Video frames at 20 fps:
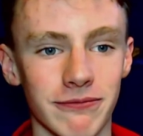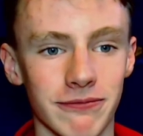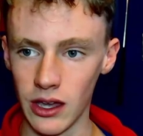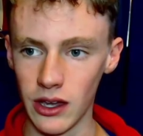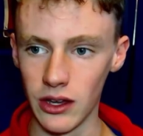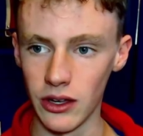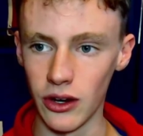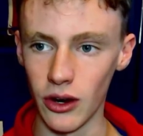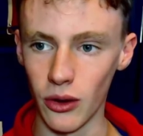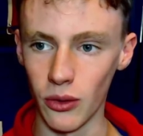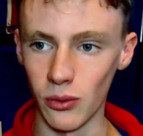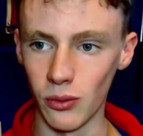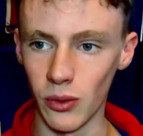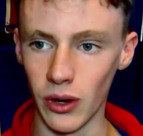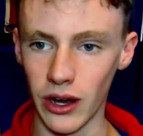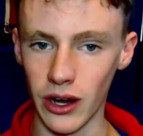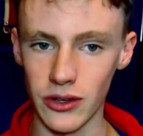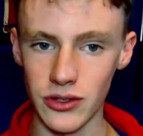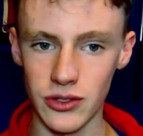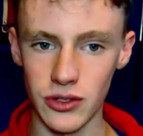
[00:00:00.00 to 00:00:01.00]
You know,
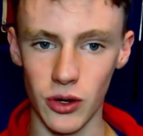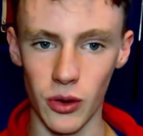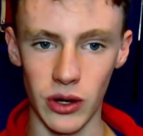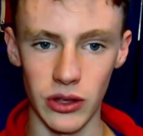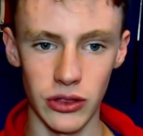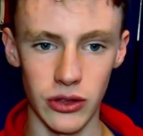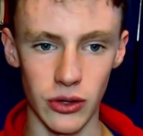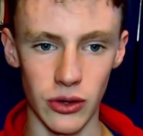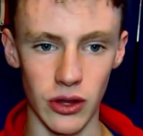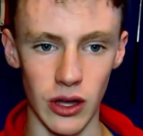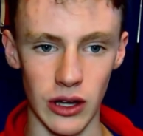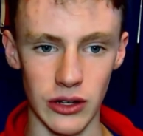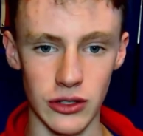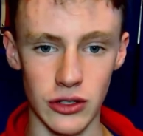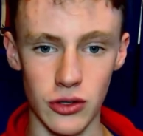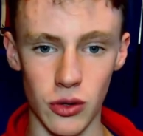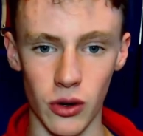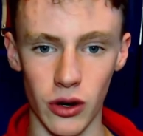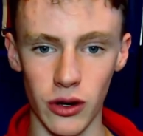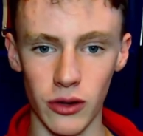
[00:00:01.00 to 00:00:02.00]
when I was going through the
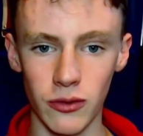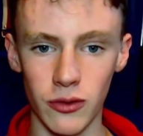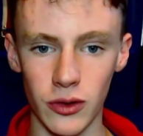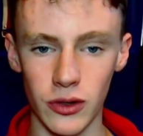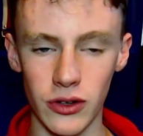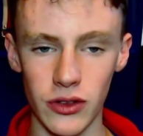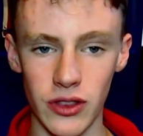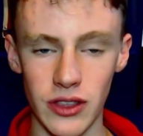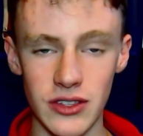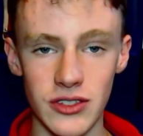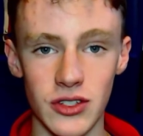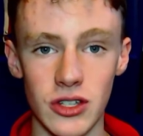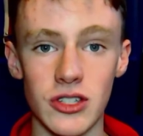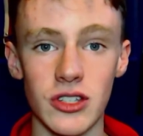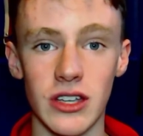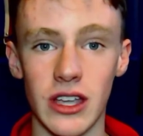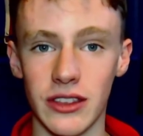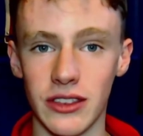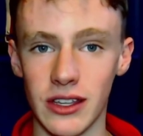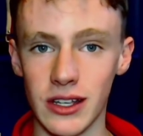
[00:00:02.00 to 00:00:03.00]
tutorial for this, just
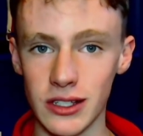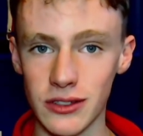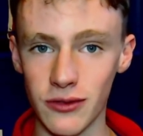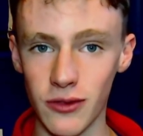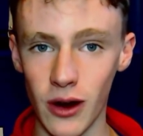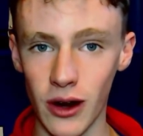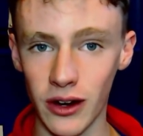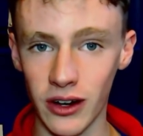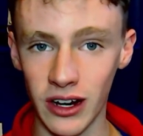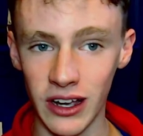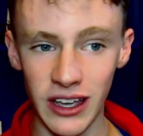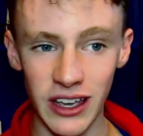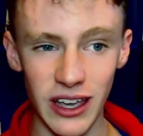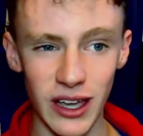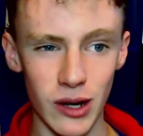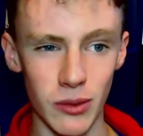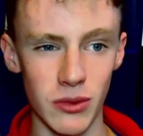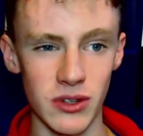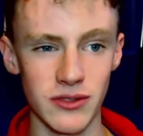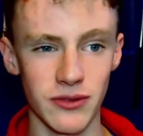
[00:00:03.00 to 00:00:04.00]
to get this far,
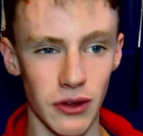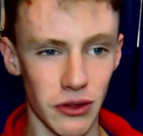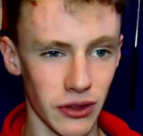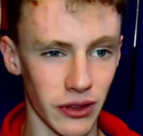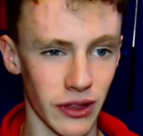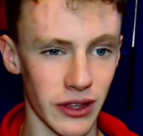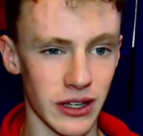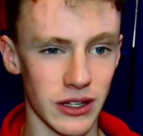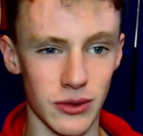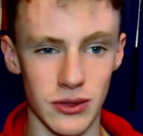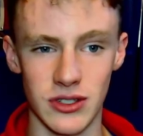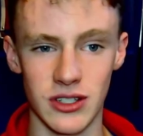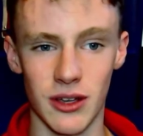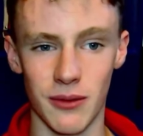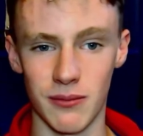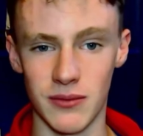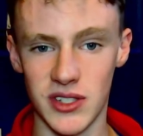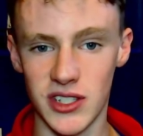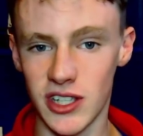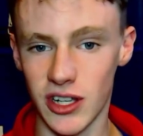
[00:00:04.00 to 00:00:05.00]
it almost felt like it was
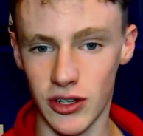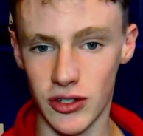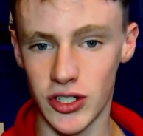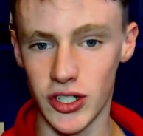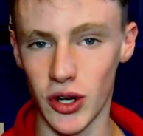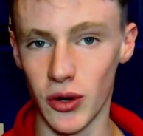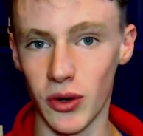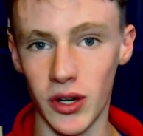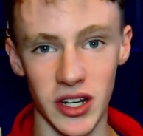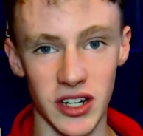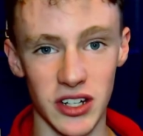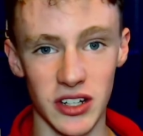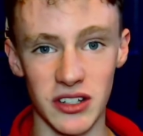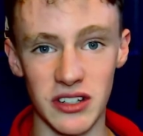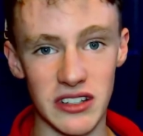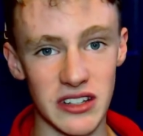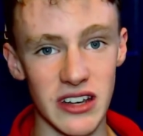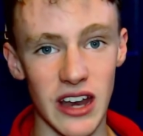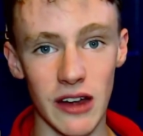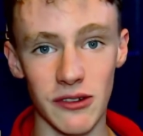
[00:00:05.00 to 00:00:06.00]
some sick joke and
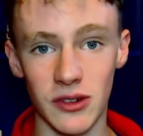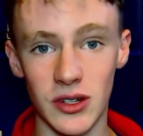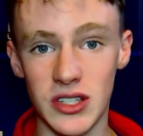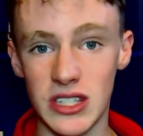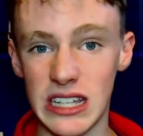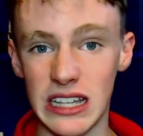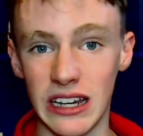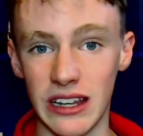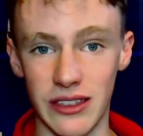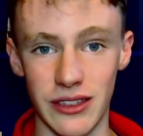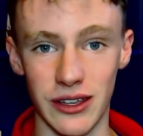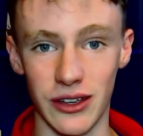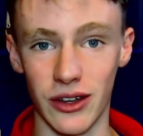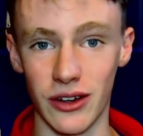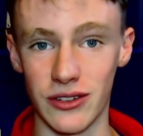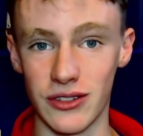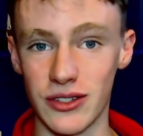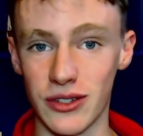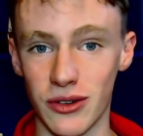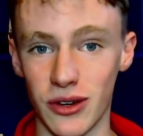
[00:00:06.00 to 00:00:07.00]
you'd never see anything
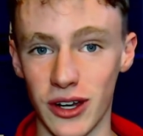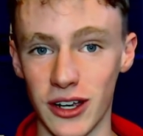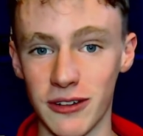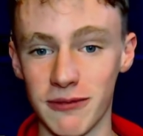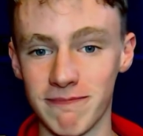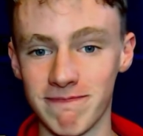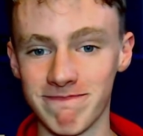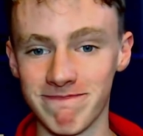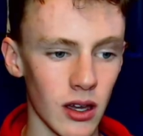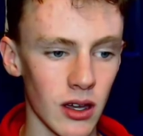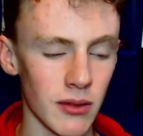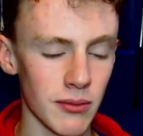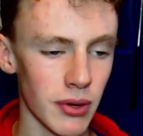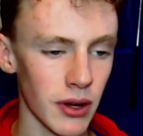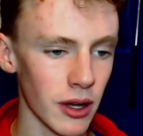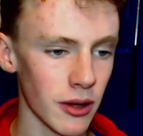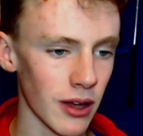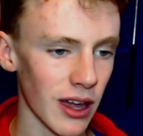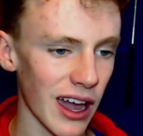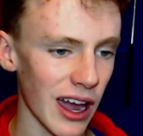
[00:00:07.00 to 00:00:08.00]
on screen.
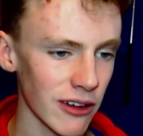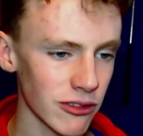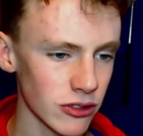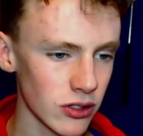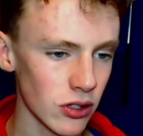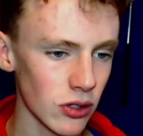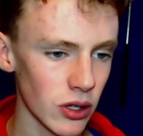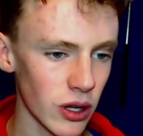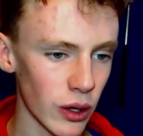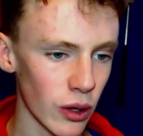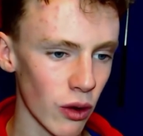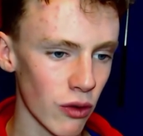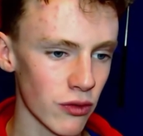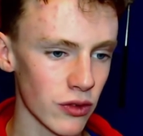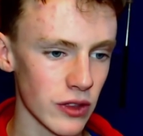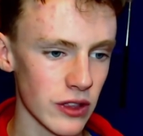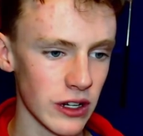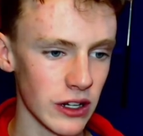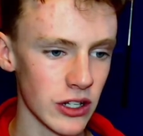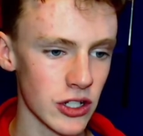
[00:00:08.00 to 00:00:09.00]
But after you get
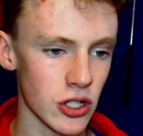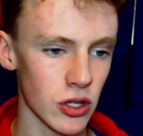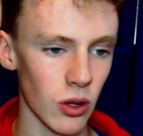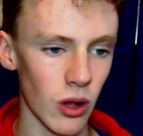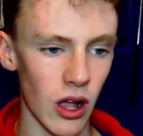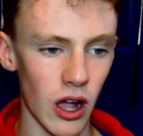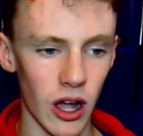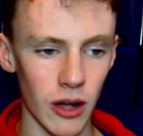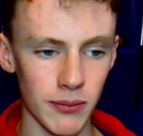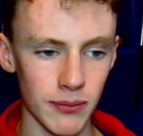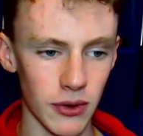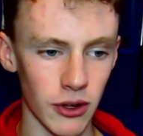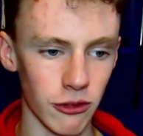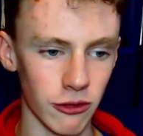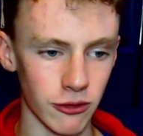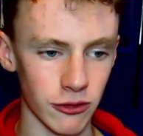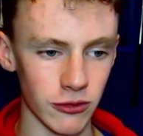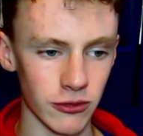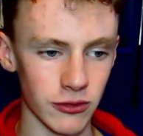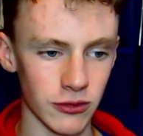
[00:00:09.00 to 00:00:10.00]
over the initial hump
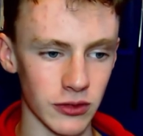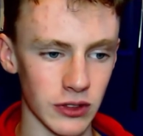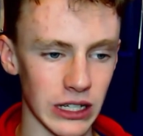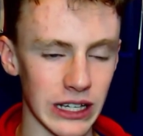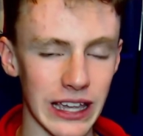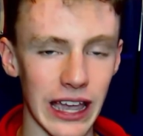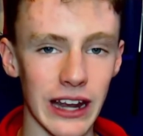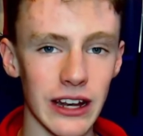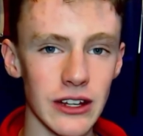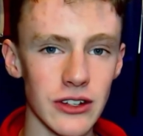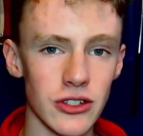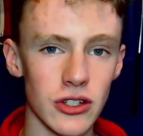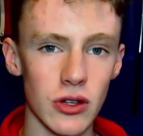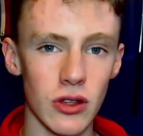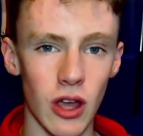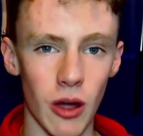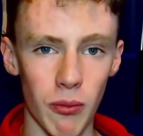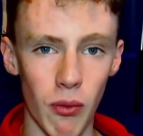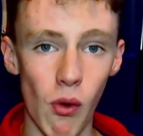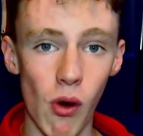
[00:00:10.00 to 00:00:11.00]
of getting to
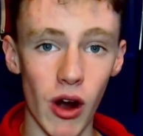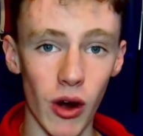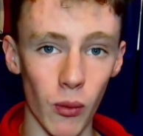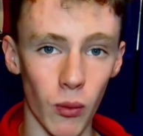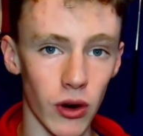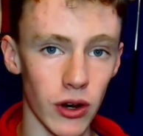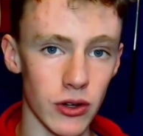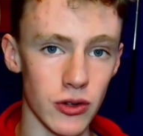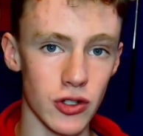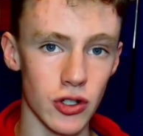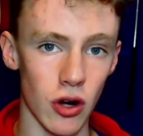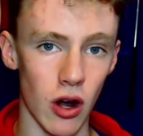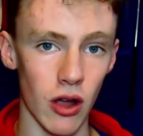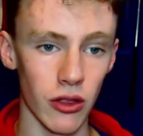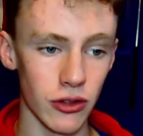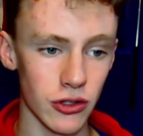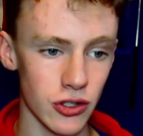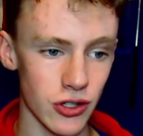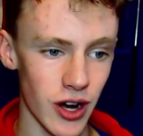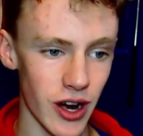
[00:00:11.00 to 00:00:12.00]
that point where you draw
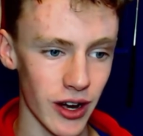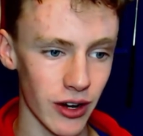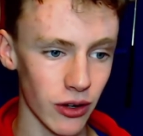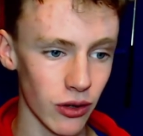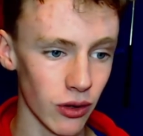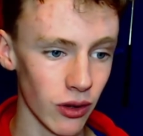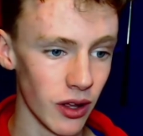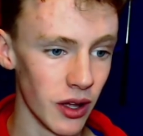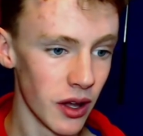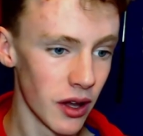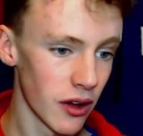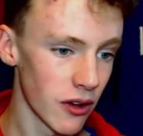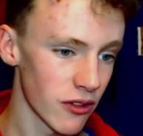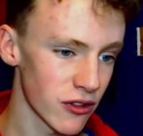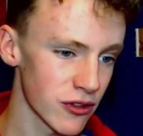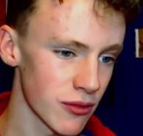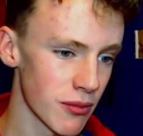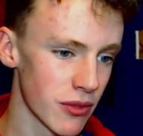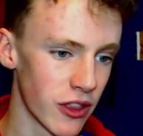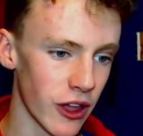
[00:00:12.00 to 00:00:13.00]
the triangle,
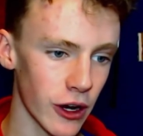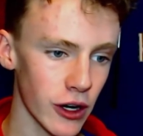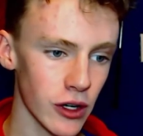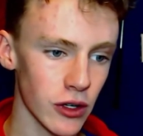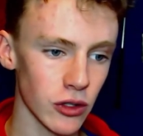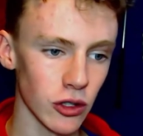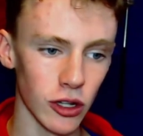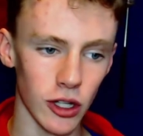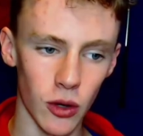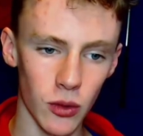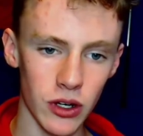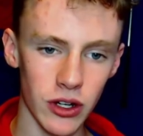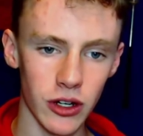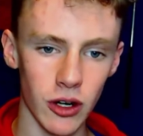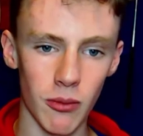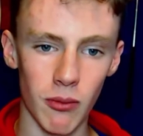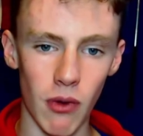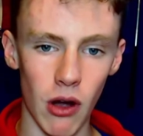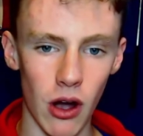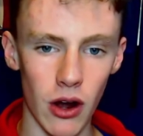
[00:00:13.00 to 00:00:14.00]
from there loading a
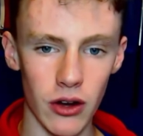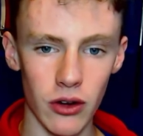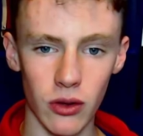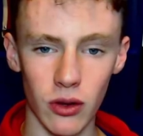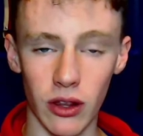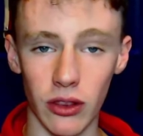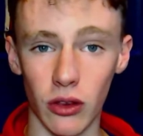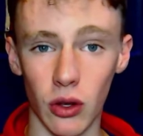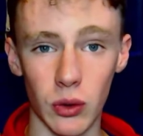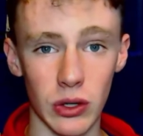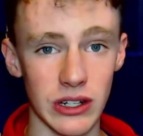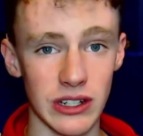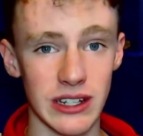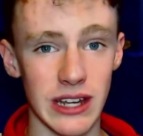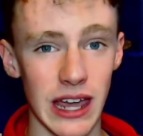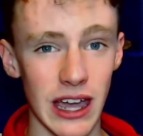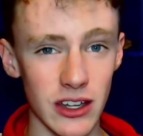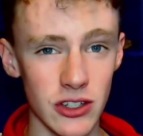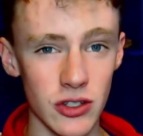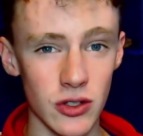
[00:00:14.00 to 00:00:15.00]
model and loading
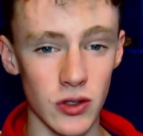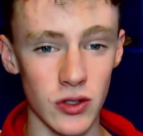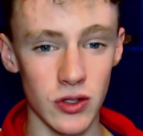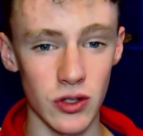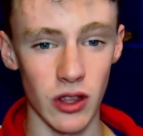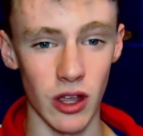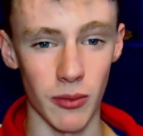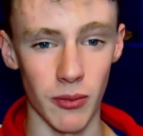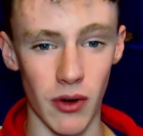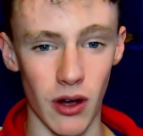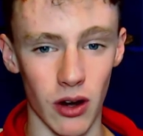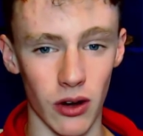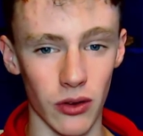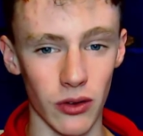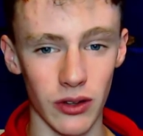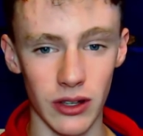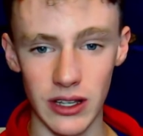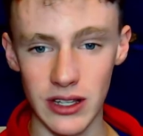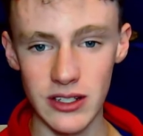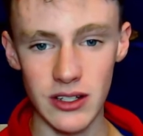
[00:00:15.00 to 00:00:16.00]
textures to that
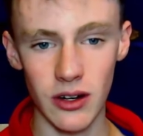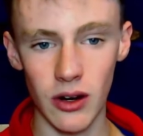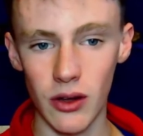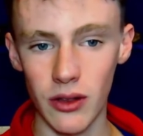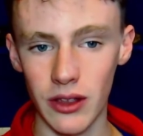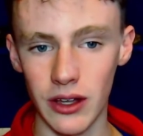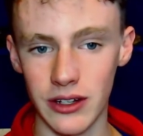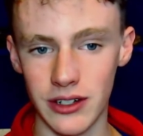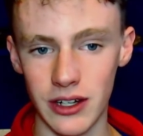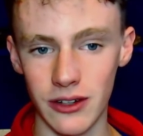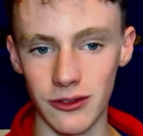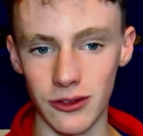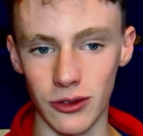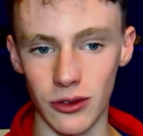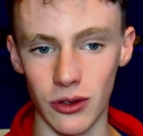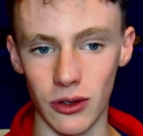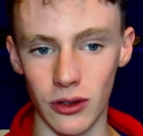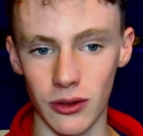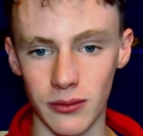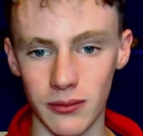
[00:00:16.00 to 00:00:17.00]
model isn't all that
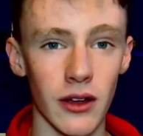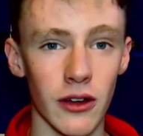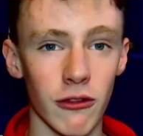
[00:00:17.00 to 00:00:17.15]
difficult.